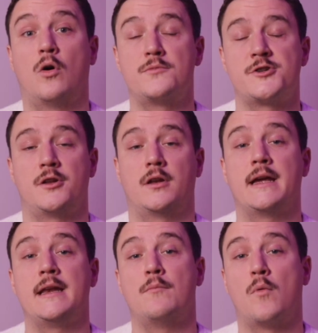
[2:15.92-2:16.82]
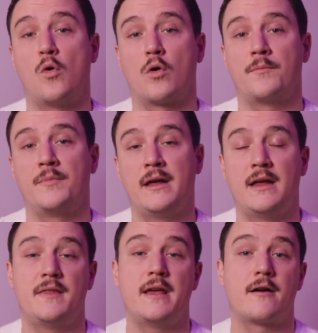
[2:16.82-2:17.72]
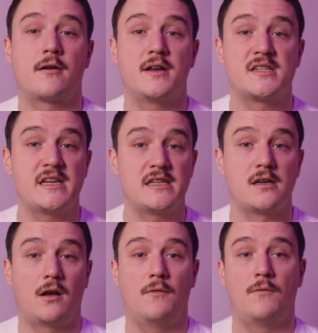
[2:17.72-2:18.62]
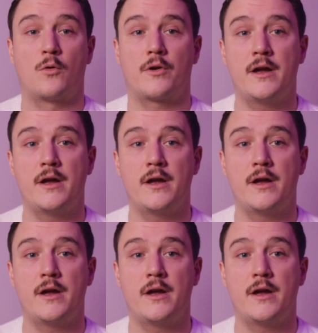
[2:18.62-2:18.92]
optional anymore. They are essential for